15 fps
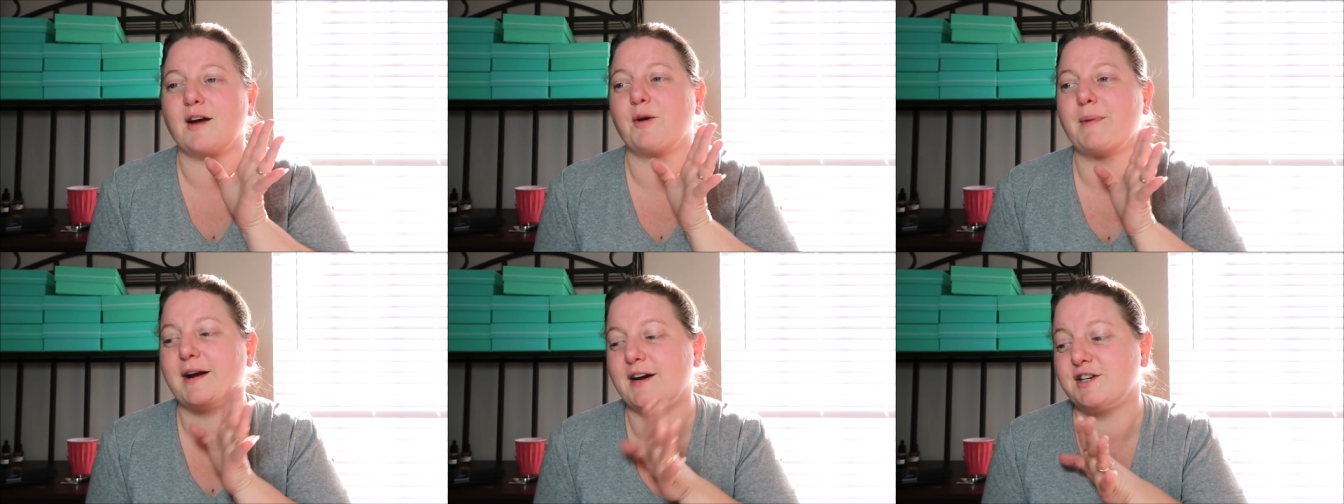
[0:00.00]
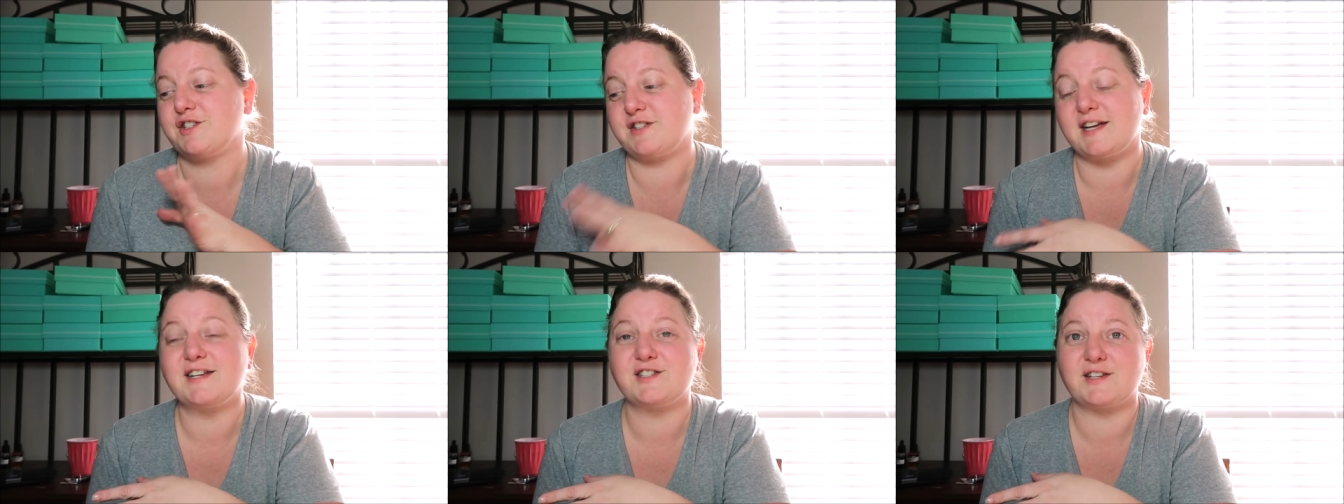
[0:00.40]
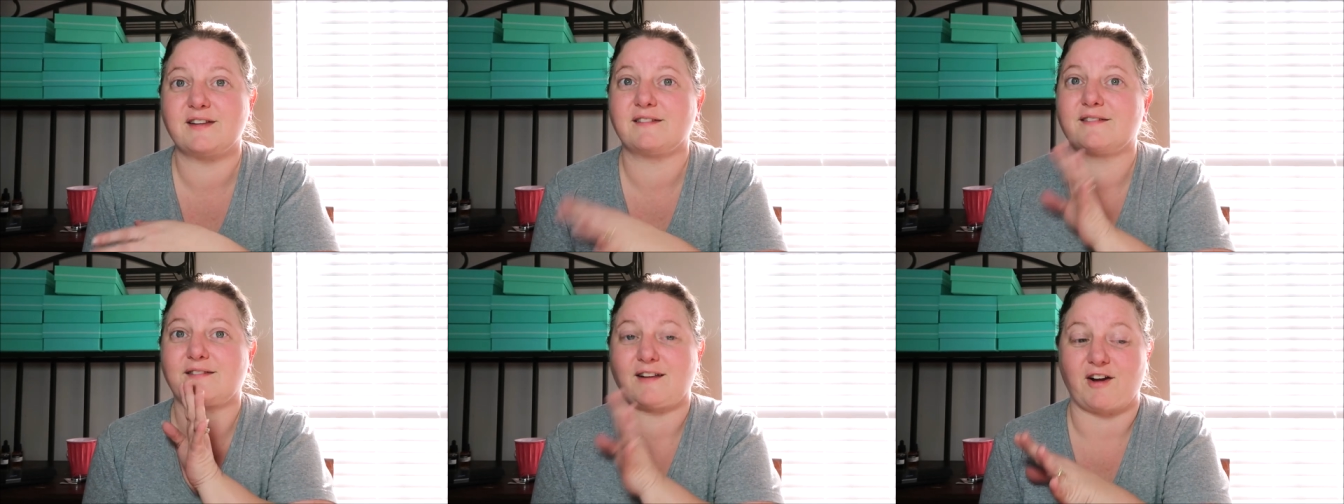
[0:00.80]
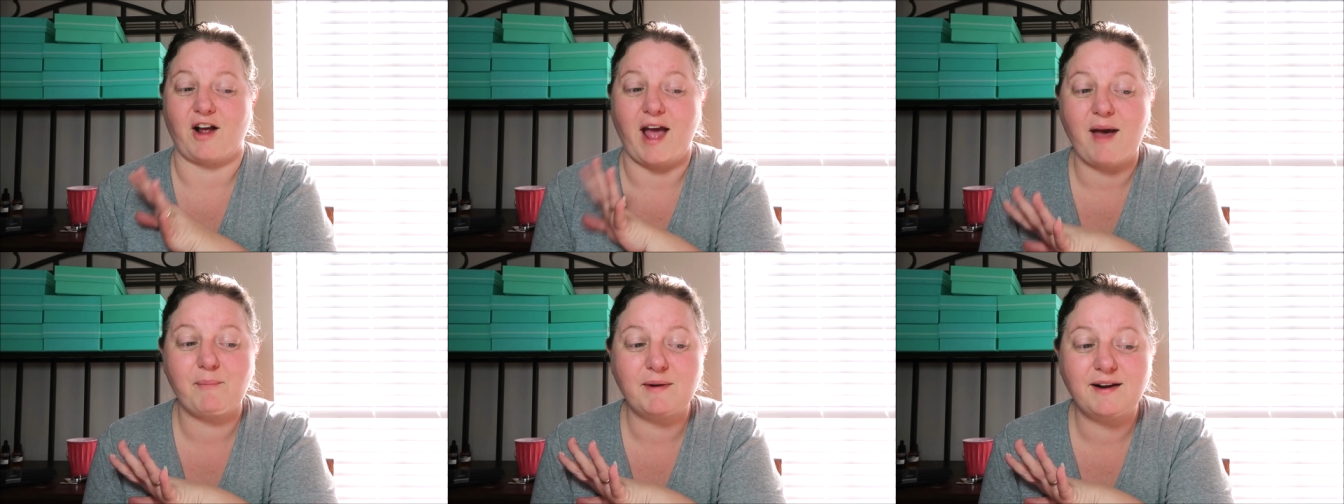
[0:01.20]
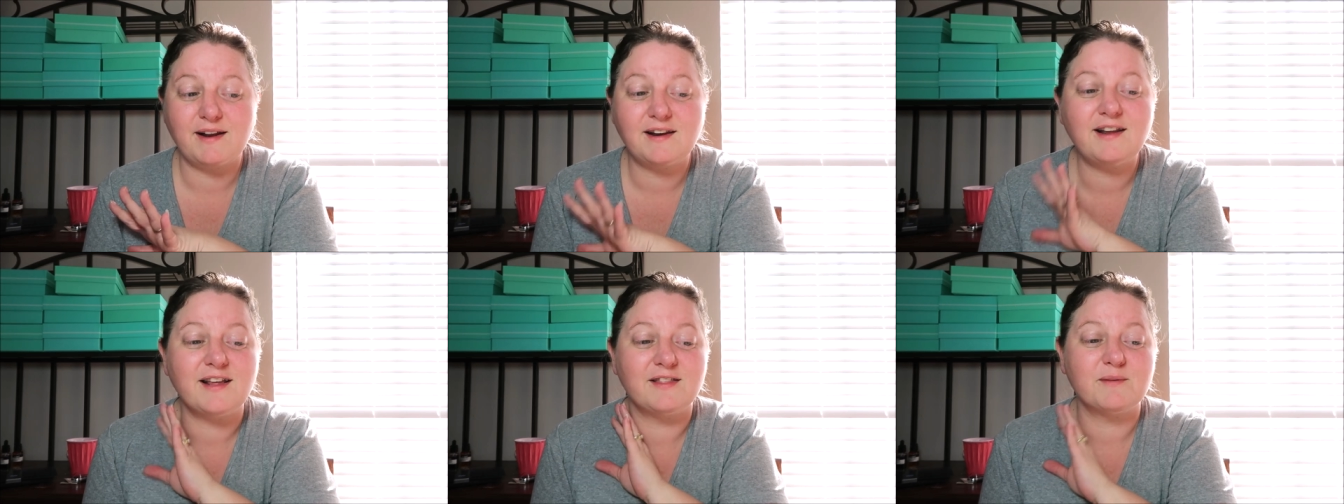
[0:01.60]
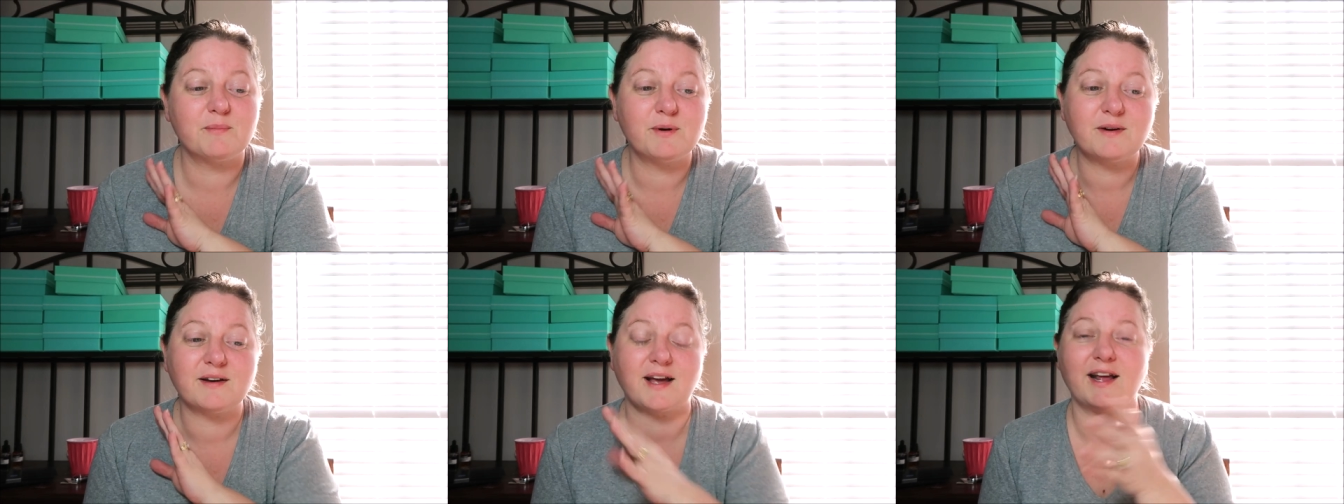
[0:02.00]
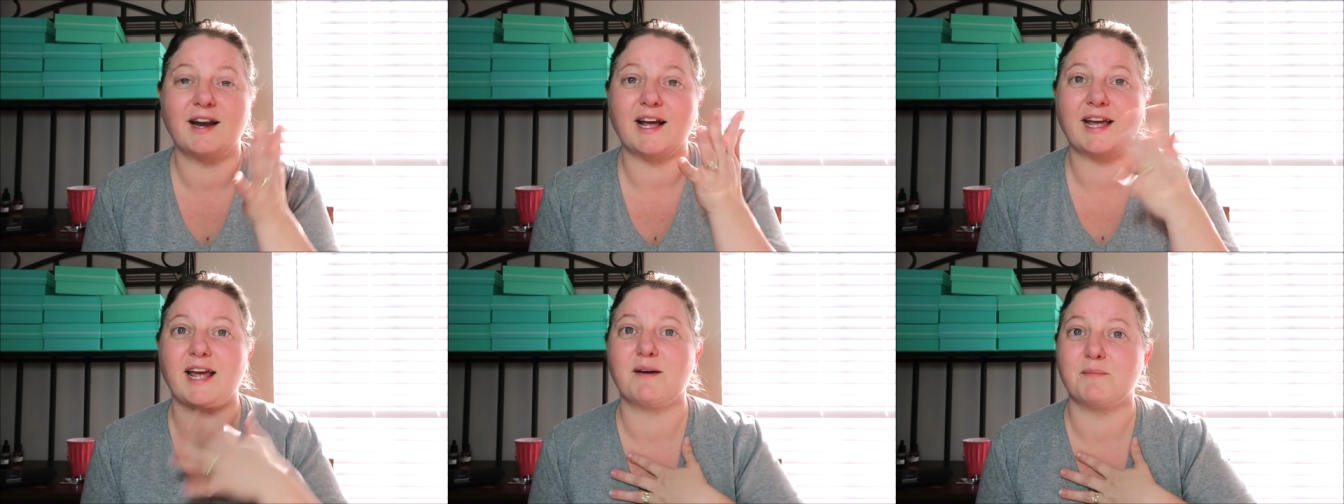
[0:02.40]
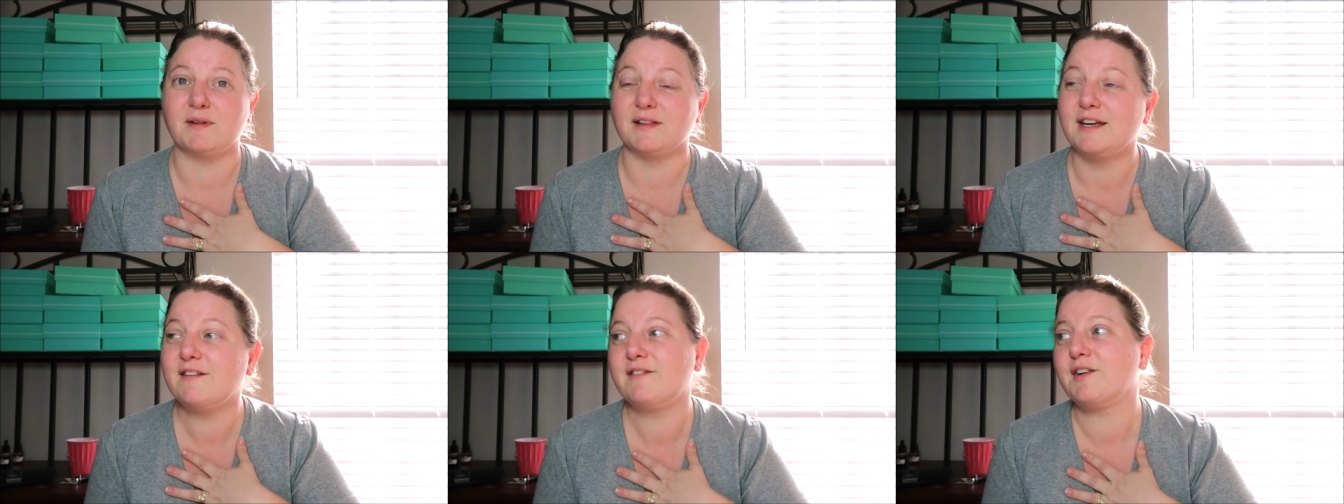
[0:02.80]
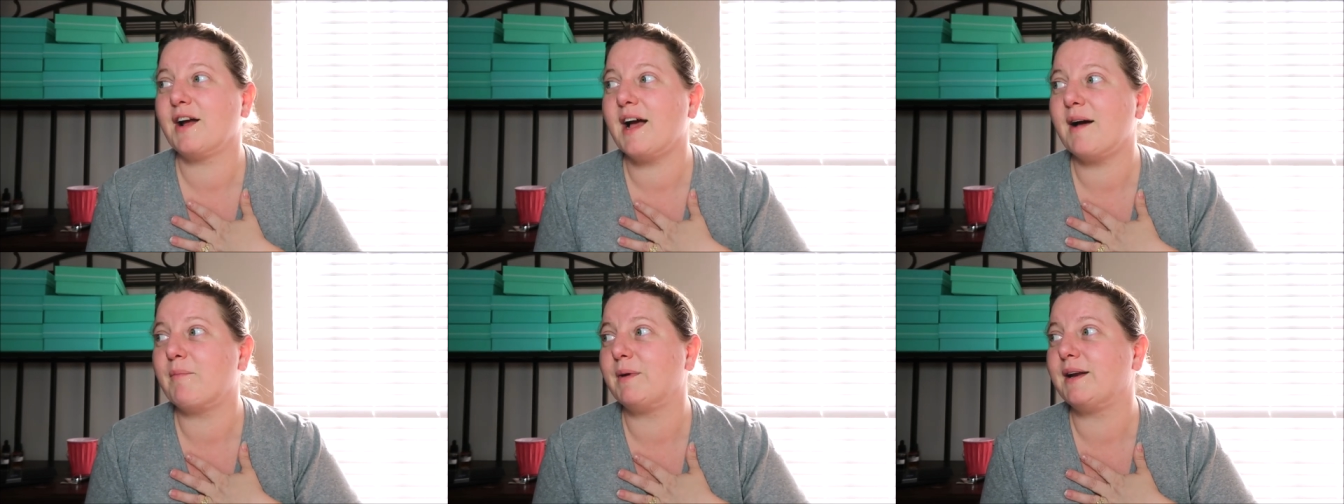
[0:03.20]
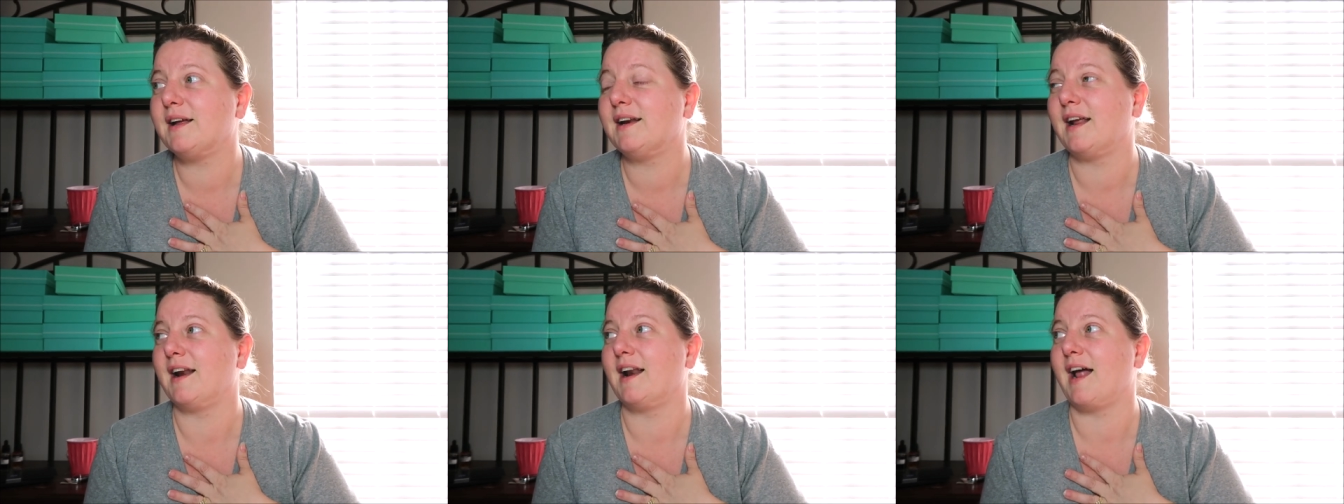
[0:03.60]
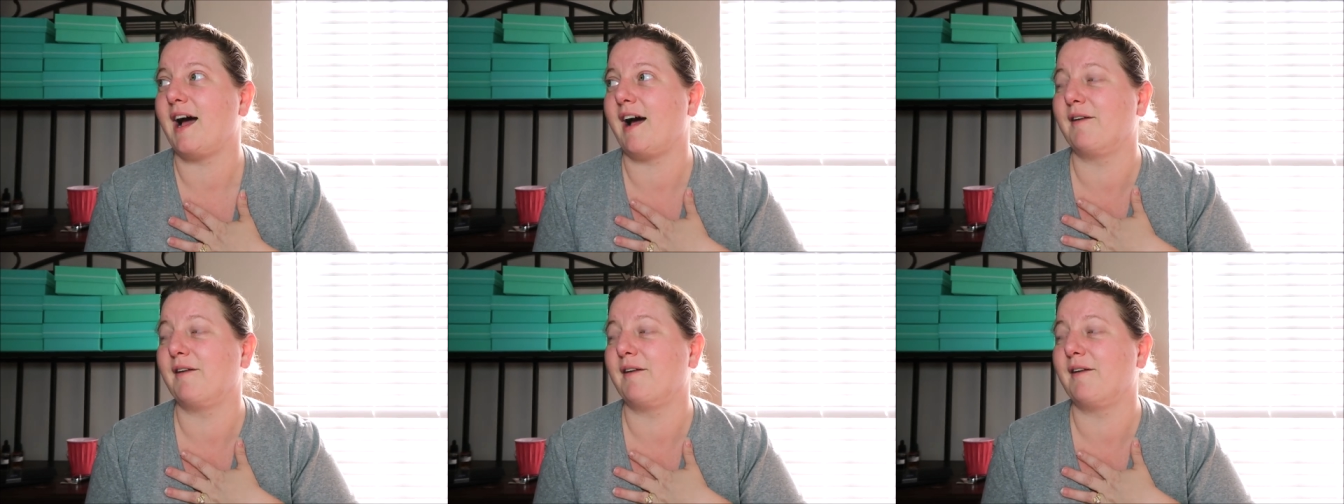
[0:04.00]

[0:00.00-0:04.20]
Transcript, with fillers: oh my gosh, things are happening in the book and I can't believe they're happening and